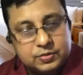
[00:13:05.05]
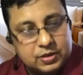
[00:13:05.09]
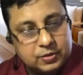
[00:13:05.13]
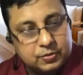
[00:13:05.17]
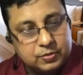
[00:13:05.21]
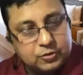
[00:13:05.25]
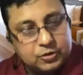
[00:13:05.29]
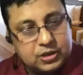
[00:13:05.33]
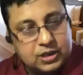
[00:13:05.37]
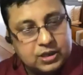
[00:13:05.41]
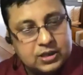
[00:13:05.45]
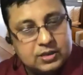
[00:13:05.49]

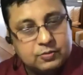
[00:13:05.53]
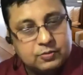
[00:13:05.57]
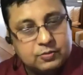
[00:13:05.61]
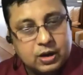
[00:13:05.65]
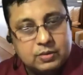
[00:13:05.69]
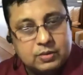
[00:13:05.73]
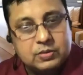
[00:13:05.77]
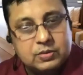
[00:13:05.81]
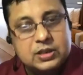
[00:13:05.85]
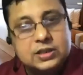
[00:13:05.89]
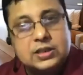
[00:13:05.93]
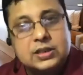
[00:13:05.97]
supposing
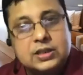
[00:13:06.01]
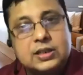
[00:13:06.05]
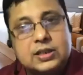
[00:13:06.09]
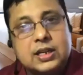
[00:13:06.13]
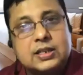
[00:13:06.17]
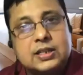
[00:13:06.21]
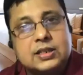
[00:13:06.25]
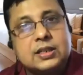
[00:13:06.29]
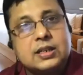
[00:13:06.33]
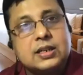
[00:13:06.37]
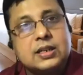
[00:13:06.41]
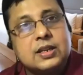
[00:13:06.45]
one
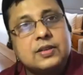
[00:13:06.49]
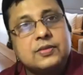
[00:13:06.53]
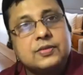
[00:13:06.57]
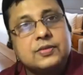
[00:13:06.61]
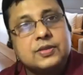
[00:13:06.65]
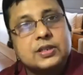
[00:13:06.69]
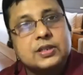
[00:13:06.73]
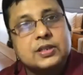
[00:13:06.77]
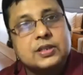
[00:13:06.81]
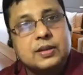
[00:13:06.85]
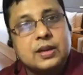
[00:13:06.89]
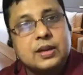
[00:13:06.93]
merchandiser
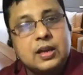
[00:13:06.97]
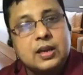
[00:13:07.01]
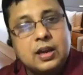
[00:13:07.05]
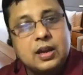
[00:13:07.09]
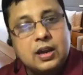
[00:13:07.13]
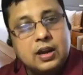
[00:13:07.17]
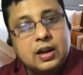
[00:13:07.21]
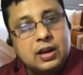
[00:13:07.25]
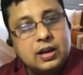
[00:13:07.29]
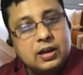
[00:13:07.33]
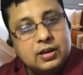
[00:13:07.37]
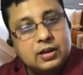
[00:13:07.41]
leaves,
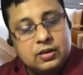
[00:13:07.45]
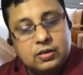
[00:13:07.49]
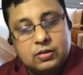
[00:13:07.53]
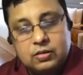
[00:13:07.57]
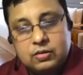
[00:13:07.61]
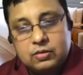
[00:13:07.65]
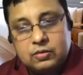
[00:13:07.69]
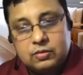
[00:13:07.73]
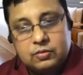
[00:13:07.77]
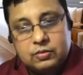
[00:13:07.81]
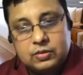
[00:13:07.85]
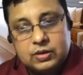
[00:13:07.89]

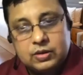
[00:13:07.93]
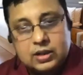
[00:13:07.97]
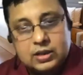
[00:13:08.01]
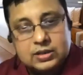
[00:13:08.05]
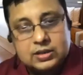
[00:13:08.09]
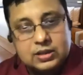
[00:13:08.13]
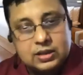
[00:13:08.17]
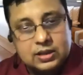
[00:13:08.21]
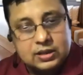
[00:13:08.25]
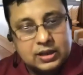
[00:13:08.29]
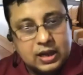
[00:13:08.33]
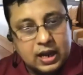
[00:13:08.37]
does
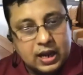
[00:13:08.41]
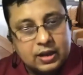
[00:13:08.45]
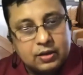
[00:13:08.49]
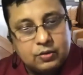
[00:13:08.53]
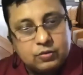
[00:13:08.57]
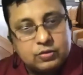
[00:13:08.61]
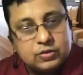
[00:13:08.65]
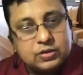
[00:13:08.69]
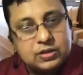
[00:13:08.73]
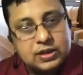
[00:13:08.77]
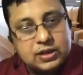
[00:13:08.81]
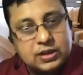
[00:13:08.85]
the guy
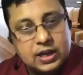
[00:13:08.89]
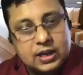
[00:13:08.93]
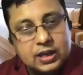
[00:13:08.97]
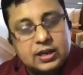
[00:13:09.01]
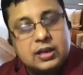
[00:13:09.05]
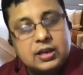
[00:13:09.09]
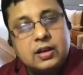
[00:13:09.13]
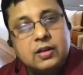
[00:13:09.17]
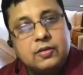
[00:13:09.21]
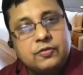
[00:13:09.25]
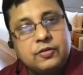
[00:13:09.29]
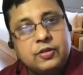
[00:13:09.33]
who's
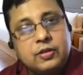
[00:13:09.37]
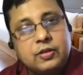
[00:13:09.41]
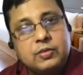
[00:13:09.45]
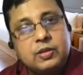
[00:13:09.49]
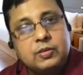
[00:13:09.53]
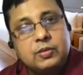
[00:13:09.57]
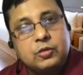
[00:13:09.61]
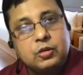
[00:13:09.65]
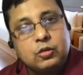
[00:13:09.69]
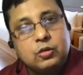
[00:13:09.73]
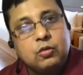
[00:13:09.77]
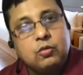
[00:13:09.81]
taking up from
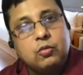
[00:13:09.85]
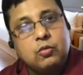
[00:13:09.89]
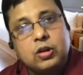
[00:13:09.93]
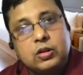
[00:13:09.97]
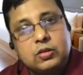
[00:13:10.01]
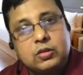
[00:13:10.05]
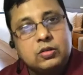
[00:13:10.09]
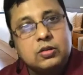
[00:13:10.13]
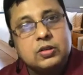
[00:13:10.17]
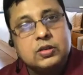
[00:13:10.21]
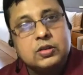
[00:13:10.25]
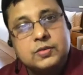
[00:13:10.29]
him know what
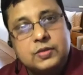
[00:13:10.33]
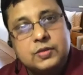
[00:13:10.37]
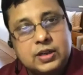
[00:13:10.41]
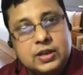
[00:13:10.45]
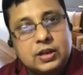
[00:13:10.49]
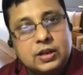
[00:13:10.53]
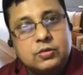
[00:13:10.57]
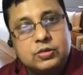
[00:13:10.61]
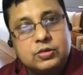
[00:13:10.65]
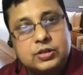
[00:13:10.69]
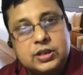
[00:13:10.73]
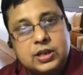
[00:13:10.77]
costs were
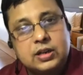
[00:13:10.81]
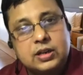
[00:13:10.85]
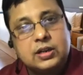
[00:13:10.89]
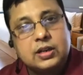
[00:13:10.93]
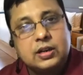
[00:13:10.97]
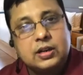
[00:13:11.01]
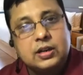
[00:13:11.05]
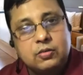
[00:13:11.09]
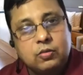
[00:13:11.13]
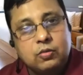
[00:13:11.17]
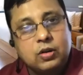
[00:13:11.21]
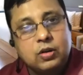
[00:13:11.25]

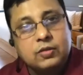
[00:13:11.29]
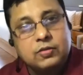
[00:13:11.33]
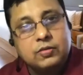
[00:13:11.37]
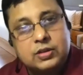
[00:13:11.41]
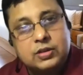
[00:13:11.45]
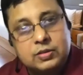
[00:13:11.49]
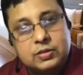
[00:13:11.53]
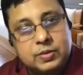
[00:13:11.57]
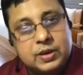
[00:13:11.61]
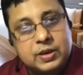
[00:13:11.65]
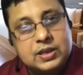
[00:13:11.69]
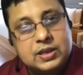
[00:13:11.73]
negotiated, what were
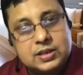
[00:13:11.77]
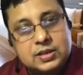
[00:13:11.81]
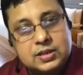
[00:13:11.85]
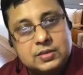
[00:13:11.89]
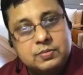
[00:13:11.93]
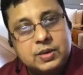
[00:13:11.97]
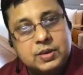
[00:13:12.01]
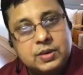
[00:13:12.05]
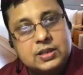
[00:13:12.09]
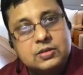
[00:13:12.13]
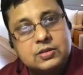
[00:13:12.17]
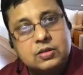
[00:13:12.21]
the
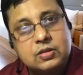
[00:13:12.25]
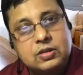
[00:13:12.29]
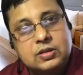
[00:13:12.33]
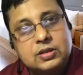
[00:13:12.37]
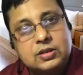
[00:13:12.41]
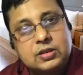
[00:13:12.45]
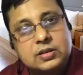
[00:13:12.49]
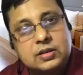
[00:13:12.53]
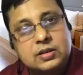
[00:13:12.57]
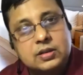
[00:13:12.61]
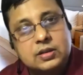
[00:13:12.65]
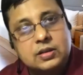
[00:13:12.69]
base
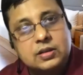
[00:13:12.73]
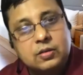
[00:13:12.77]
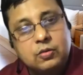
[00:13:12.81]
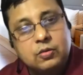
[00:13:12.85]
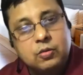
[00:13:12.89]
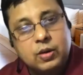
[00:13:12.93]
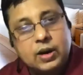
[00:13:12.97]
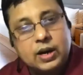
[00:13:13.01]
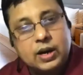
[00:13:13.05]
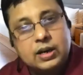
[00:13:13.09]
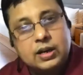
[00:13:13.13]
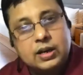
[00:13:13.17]
costs
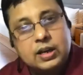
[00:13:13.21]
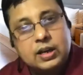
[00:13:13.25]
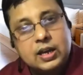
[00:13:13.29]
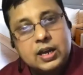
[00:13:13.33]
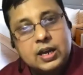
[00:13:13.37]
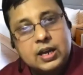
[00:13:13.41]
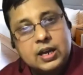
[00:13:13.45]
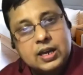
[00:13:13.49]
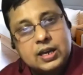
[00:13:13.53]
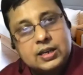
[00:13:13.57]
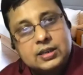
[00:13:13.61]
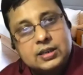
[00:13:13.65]
required?
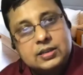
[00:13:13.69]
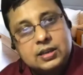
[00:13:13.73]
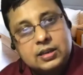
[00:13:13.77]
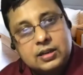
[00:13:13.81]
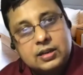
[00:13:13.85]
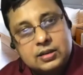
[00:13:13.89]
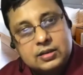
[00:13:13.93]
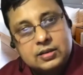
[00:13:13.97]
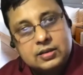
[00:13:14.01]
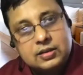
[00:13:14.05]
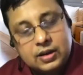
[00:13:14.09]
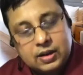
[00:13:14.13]
Is there
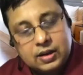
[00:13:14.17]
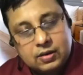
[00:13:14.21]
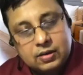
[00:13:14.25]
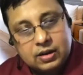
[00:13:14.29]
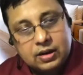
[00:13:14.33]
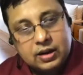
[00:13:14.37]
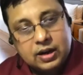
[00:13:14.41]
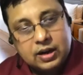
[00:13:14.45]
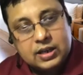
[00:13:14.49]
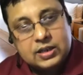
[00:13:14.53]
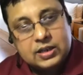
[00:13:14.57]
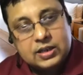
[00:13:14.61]
a
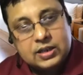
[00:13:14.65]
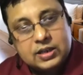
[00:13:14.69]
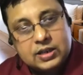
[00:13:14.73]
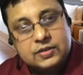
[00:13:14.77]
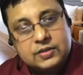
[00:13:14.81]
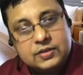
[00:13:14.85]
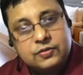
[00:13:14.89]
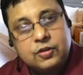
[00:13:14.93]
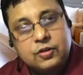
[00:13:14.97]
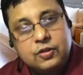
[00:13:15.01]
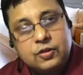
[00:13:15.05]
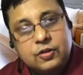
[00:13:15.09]

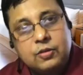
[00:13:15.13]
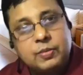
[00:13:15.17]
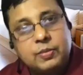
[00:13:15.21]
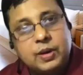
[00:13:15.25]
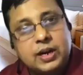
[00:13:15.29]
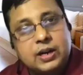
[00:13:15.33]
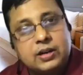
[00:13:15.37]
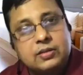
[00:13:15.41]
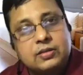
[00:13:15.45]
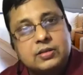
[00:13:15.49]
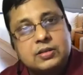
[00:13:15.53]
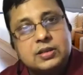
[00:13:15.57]
regularized
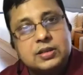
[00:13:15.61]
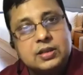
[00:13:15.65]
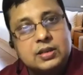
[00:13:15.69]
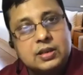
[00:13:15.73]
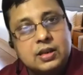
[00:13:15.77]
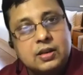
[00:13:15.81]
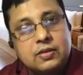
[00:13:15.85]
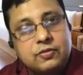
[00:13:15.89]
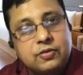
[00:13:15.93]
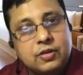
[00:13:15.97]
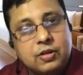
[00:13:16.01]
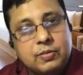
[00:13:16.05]
format or a
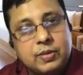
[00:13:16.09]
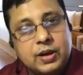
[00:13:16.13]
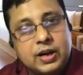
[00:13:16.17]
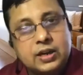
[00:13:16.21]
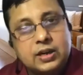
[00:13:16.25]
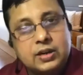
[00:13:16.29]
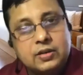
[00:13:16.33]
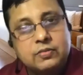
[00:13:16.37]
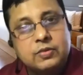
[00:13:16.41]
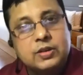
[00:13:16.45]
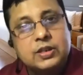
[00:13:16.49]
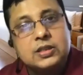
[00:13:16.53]
single format
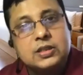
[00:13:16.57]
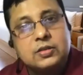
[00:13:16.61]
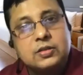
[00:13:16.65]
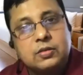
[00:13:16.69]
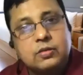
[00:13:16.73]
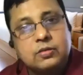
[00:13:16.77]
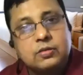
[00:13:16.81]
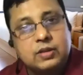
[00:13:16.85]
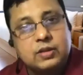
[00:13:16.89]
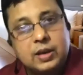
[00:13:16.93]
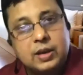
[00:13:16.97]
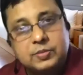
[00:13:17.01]
in which you're
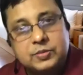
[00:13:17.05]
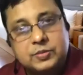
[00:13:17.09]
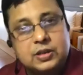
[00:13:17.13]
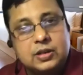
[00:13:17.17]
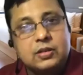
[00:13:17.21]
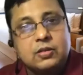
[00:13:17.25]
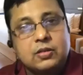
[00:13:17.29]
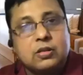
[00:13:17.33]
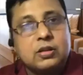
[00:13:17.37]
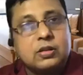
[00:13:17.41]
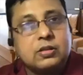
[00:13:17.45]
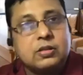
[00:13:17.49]
capturing
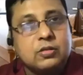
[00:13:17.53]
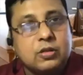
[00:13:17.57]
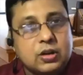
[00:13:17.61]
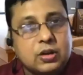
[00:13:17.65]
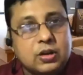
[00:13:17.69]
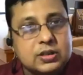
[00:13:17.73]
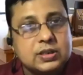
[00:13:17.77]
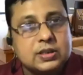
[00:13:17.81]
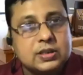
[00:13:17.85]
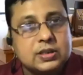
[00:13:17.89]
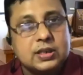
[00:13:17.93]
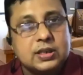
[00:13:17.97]
all your
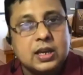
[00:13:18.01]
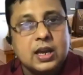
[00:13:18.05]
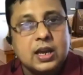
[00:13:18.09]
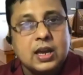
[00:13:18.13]
costs?